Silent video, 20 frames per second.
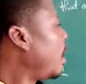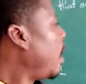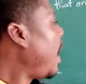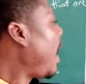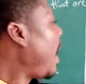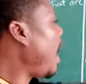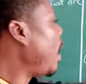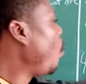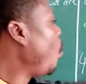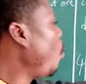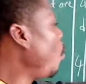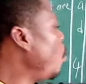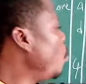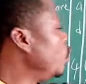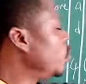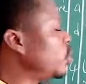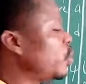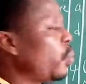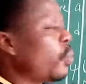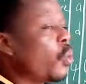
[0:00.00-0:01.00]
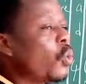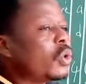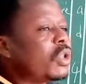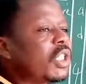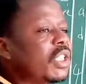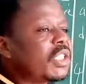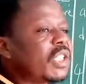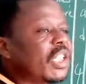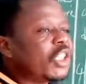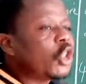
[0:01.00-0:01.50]
and wound. Wound
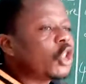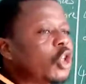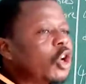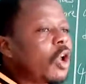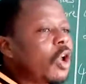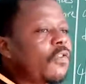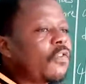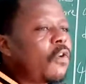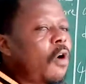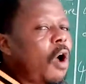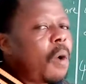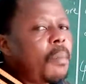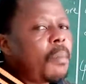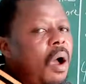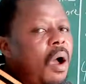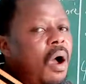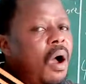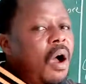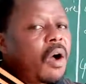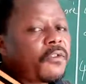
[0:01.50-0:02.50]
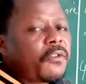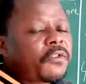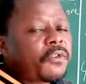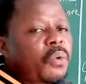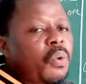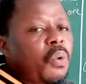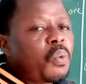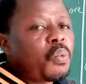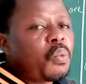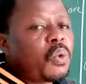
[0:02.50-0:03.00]
is the short form
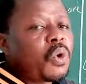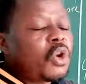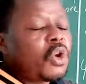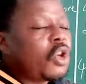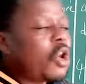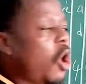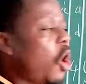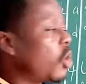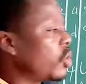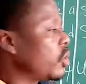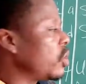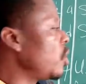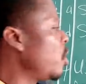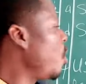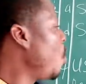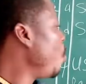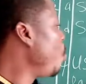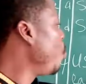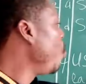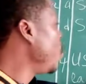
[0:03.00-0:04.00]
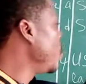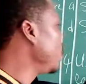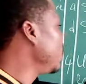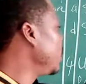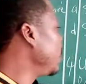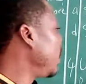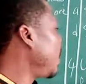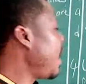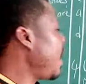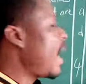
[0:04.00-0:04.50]
of will not.
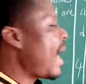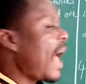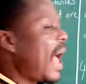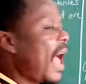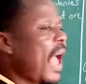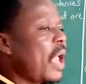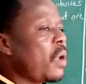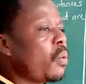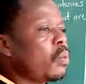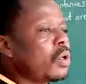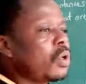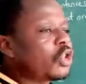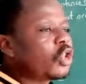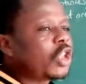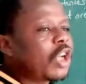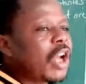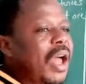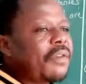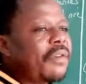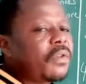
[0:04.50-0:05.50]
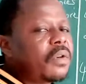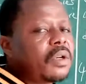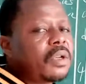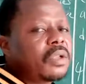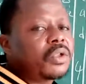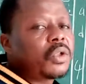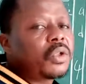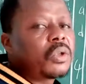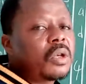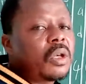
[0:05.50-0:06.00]
Wool. I will
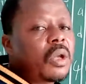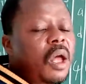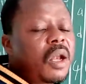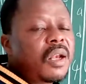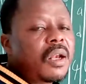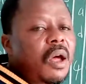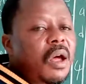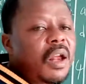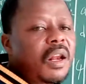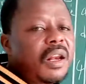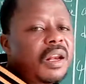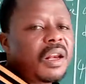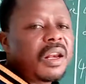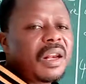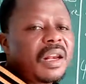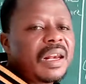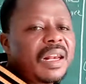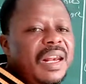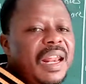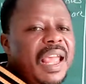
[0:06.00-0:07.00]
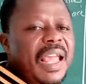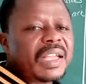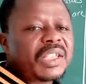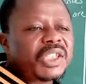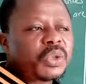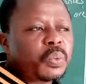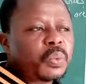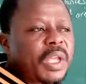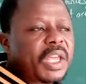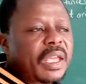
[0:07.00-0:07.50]
travel to London
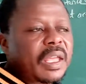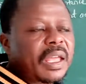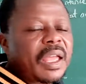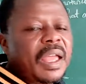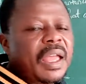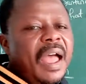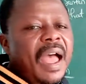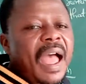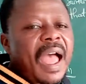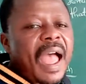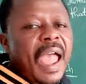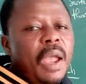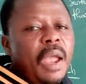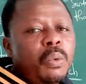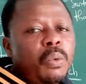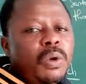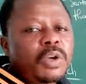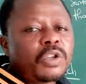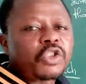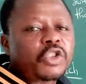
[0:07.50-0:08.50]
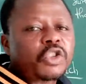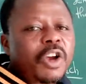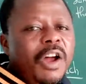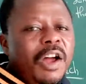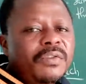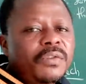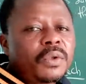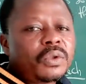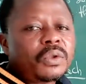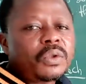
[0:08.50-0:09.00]
next week. I will
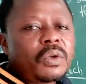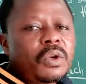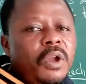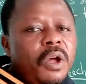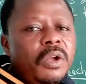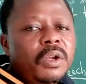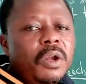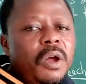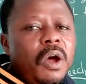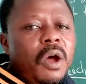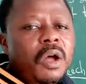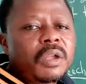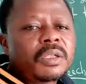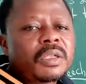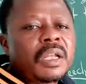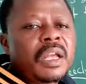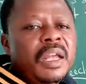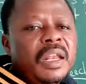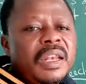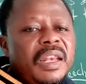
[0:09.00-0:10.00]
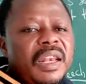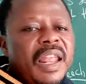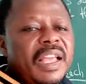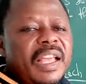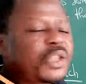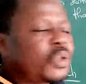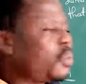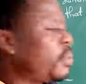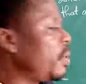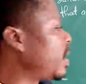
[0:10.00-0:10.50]
travel to London
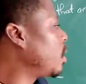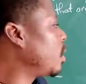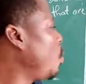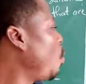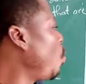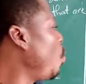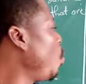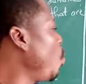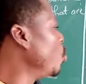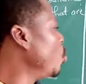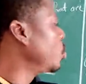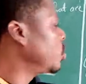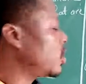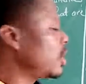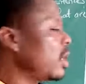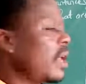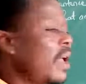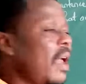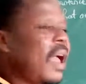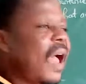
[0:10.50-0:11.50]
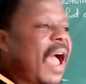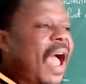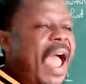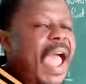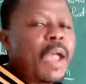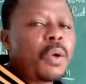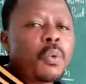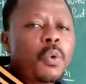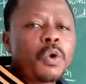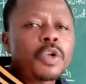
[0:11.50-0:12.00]
next week. Wound.
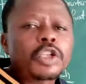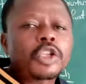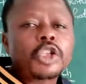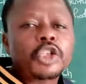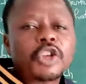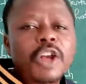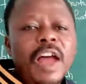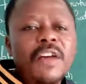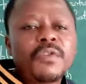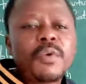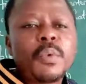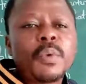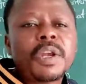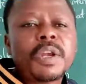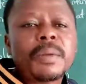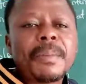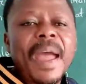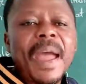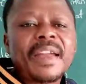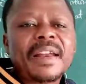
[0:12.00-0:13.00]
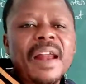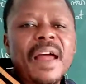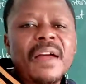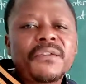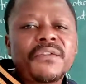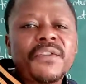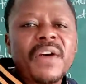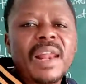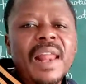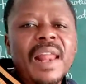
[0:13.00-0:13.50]
I won't travel with my
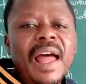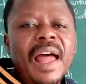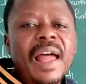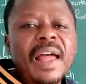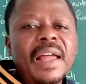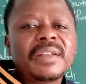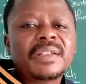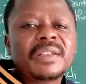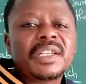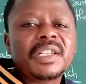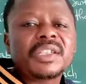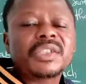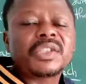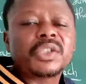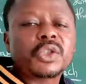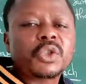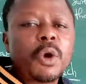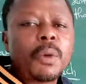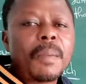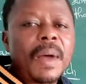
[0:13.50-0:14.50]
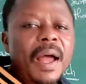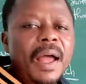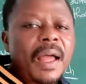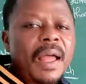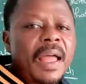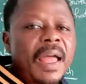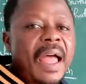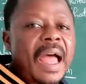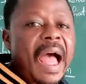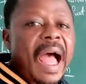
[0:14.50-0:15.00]
grandfather this
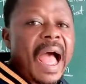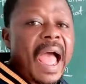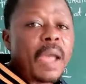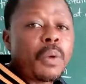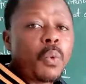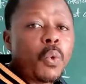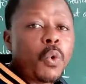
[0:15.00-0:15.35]
summer. I